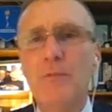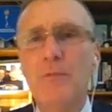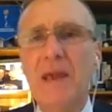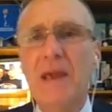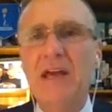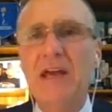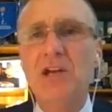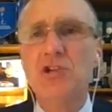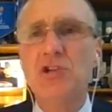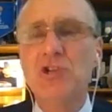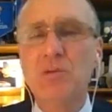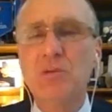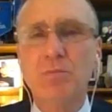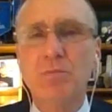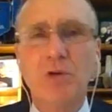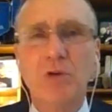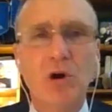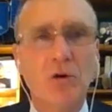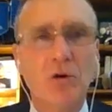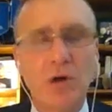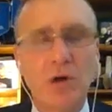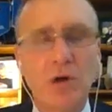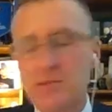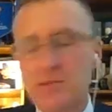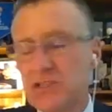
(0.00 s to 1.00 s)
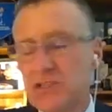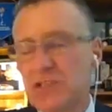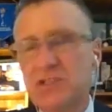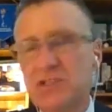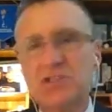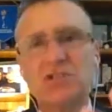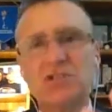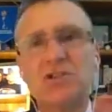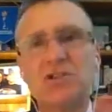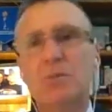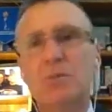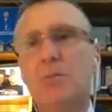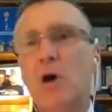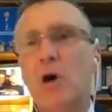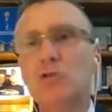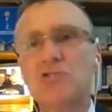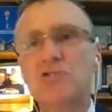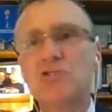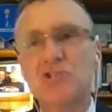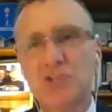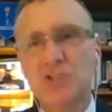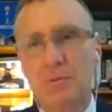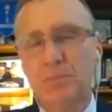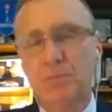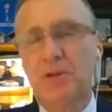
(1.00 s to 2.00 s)
managing programs, this is the
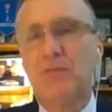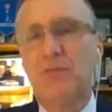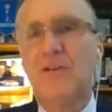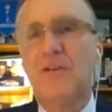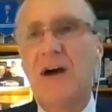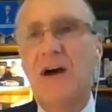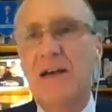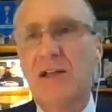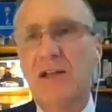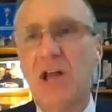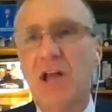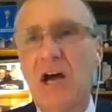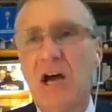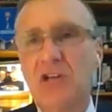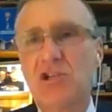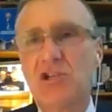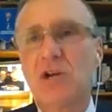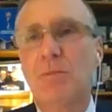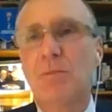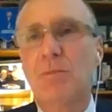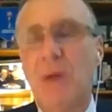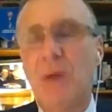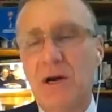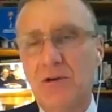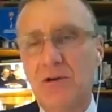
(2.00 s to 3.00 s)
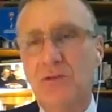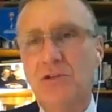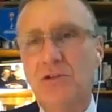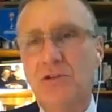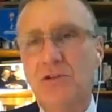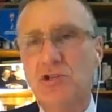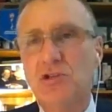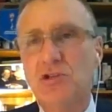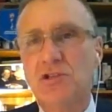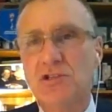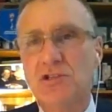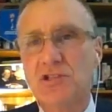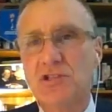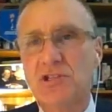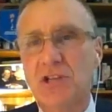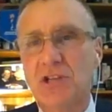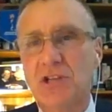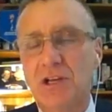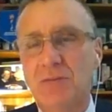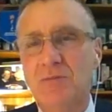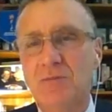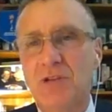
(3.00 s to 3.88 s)
most simplified logic model that you can see.